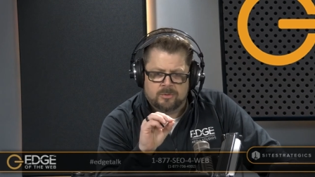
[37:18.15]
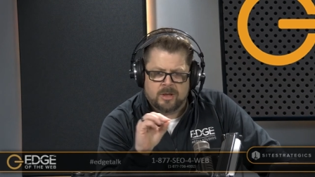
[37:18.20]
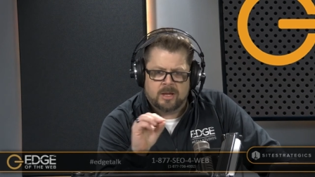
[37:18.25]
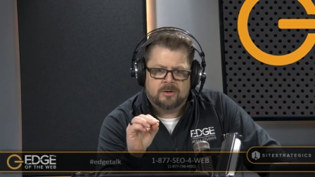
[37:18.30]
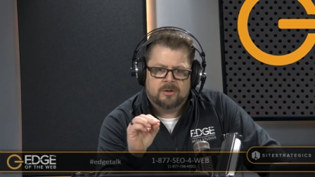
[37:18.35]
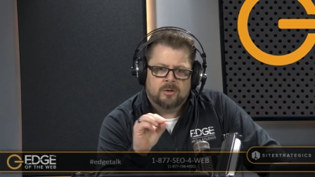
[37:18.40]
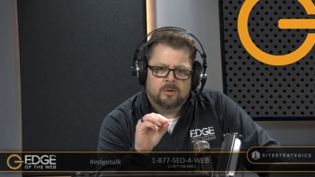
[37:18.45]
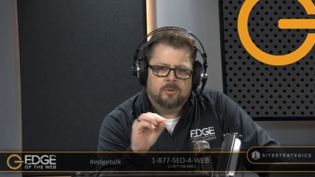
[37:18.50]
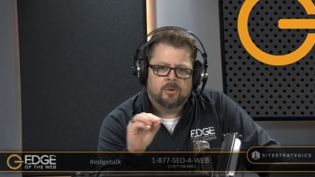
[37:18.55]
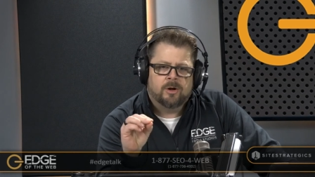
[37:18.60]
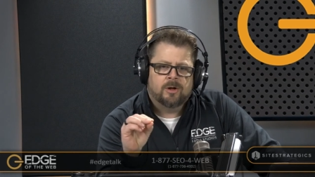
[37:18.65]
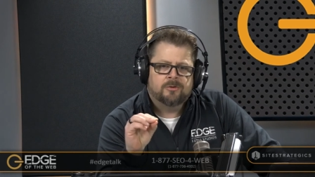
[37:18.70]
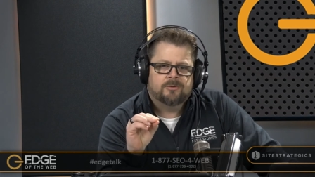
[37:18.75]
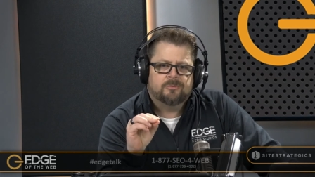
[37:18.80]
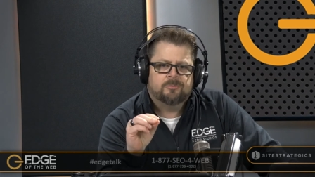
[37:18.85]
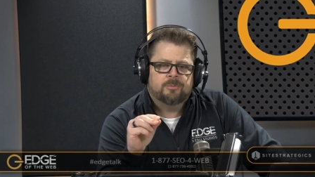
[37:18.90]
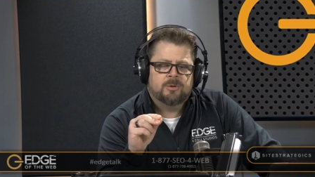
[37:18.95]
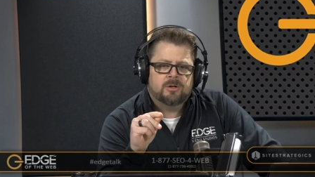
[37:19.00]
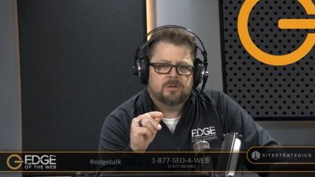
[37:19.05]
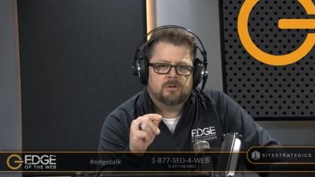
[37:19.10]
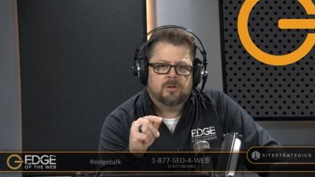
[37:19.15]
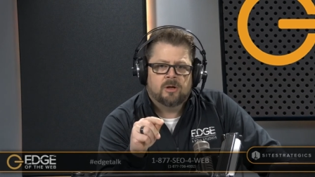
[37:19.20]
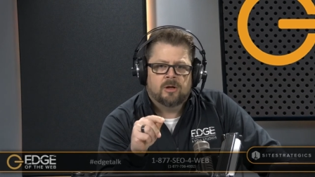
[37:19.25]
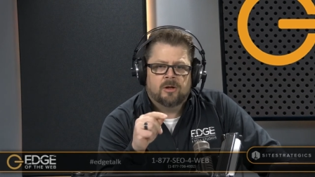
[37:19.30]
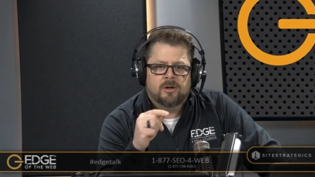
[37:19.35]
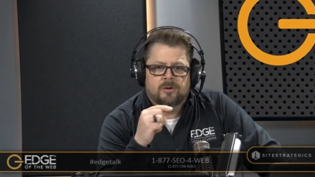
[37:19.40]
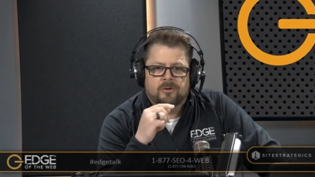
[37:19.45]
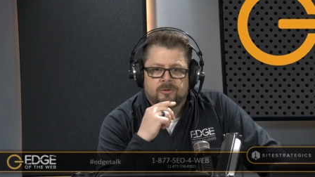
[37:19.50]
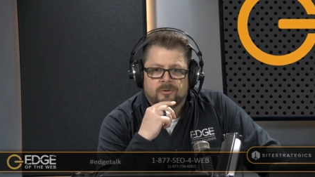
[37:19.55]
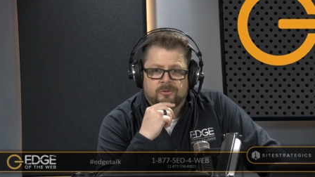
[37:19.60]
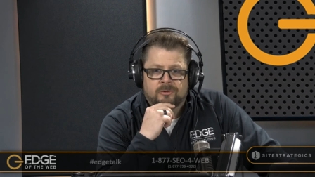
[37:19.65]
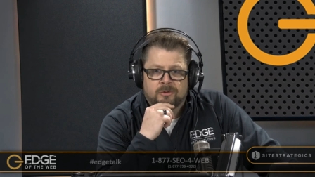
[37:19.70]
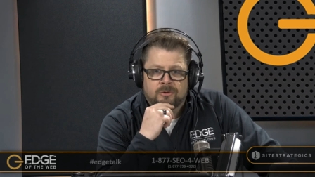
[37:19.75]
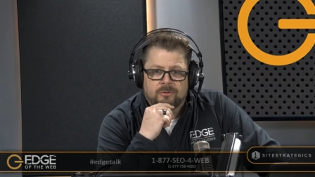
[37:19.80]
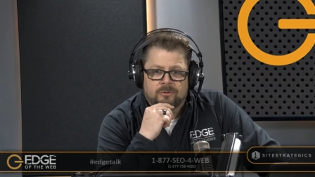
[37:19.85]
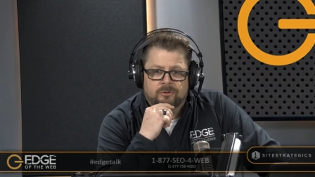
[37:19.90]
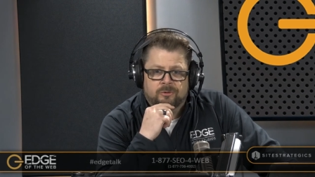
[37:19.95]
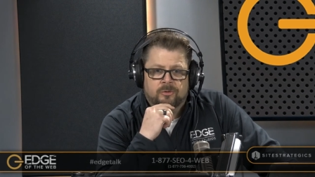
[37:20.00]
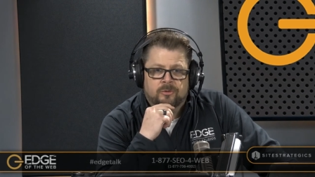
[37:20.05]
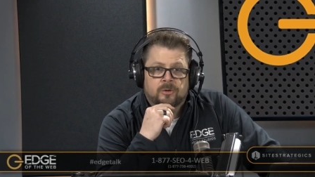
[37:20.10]
that nuance because you
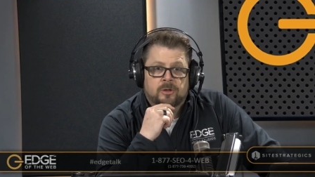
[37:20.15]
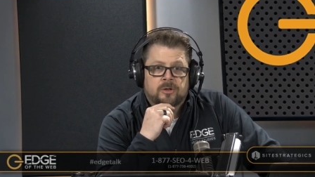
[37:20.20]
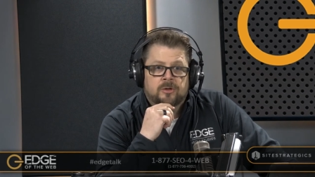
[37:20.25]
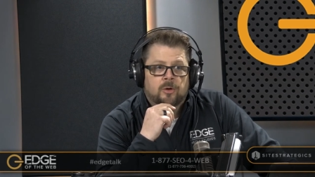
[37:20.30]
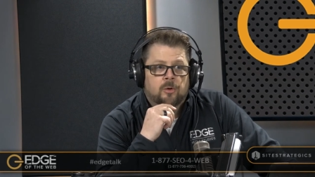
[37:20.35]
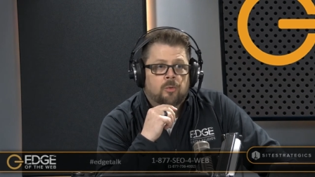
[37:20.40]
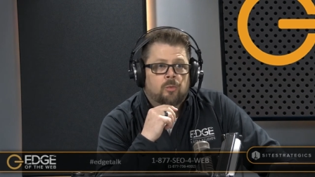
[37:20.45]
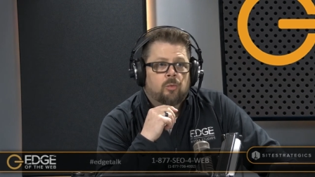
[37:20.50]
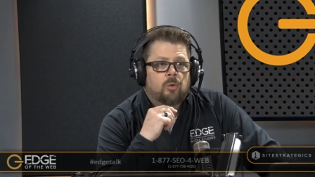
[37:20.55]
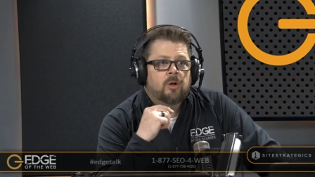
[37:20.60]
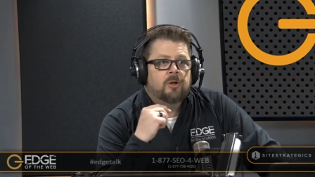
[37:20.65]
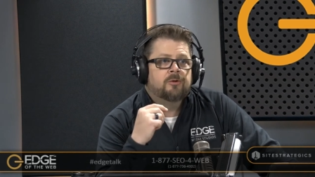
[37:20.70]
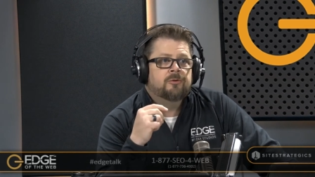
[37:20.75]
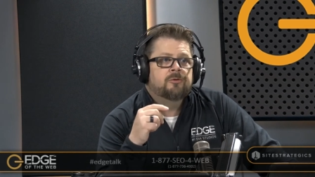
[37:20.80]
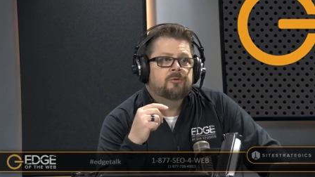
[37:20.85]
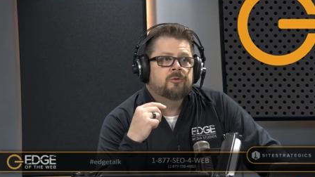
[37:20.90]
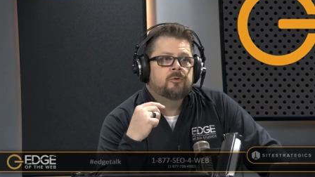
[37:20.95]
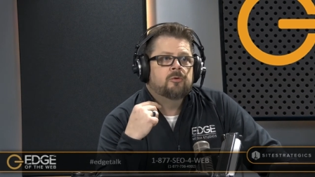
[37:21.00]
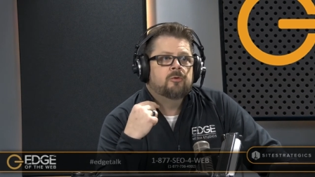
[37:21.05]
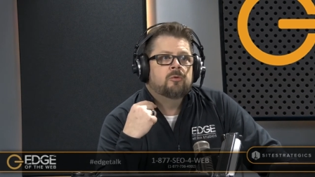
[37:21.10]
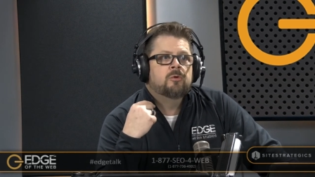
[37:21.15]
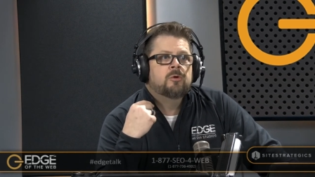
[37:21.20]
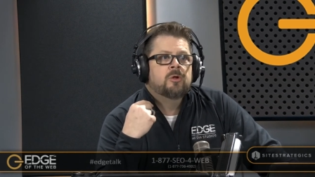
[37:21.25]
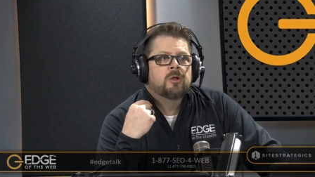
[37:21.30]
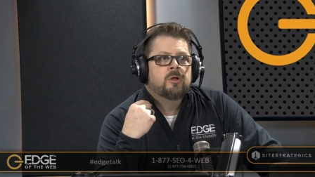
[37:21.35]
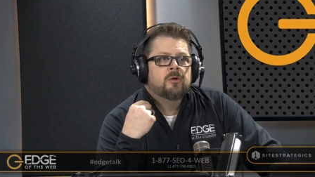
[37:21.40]
certainly don't want to